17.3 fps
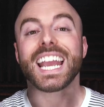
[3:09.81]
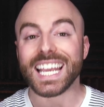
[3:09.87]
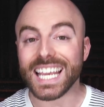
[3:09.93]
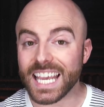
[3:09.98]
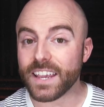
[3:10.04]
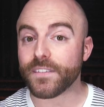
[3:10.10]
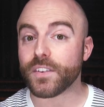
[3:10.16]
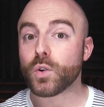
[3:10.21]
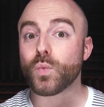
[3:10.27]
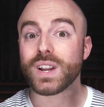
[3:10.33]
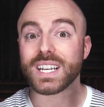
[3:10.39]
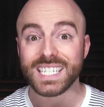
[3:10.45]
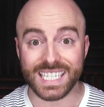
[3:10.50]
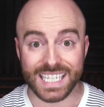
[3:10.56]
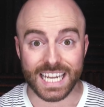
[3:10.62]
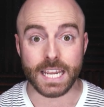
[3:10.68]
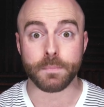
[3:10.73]
even when
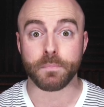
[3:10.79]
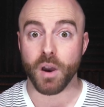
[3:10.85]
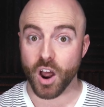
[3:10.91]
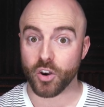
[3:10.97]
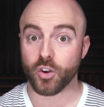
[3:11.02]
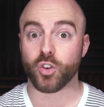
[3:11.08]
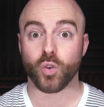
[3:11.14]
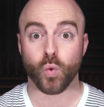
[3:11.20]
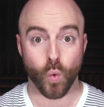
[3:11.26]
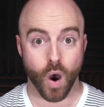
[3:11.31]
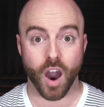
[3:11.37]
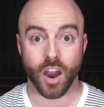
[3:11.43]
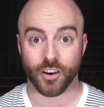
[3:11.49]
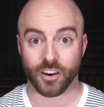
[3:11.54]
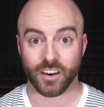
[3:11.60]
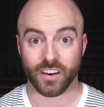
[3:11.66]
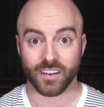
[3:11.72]
deep under the
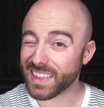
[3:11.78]
water.